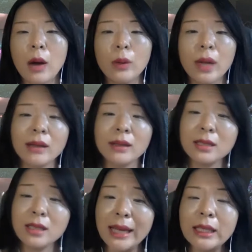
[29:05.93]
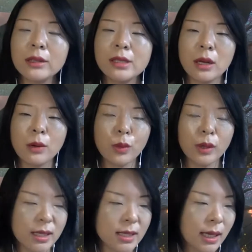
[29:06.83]
we understand ourselves,
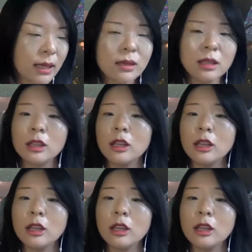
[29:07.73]
what is kind of the